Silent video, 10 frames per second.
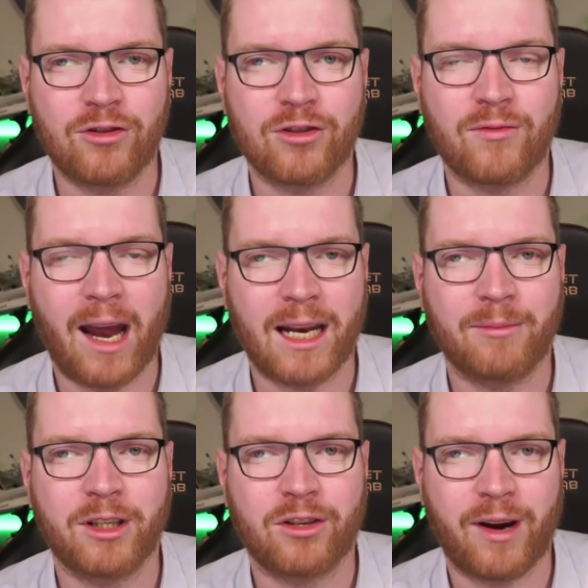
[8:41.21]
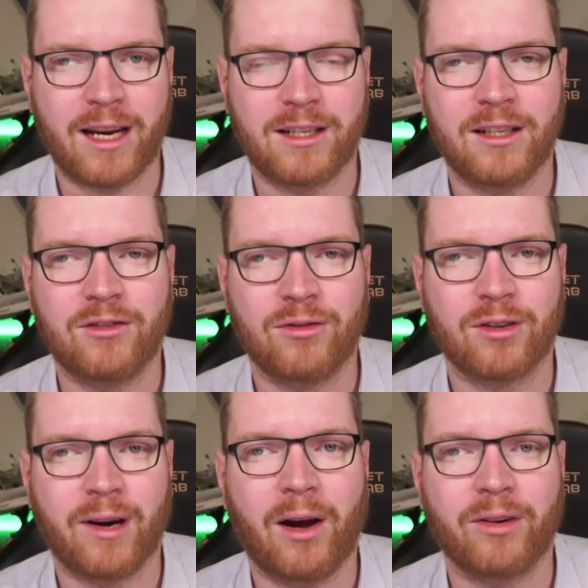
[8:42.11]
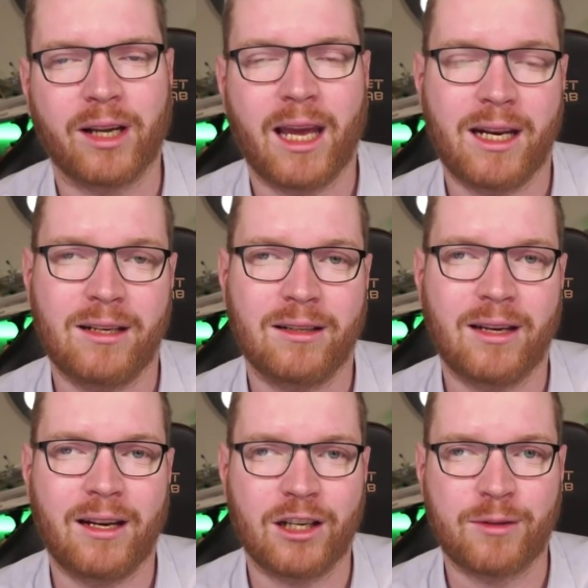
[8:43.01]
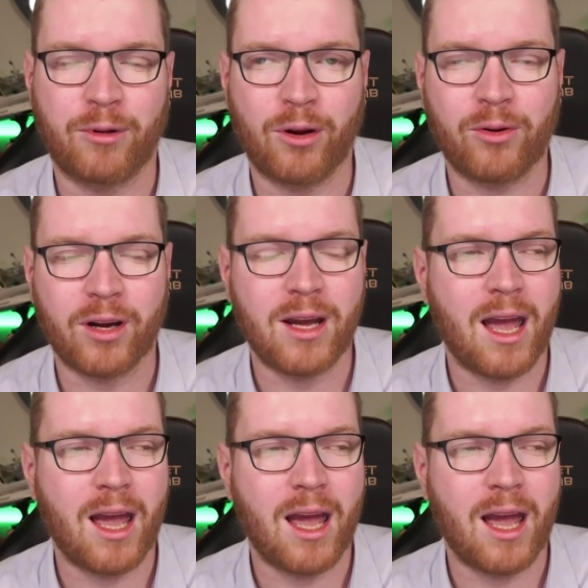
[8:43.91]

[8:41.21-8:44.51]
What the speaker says: just randomly crash into the ground and explode,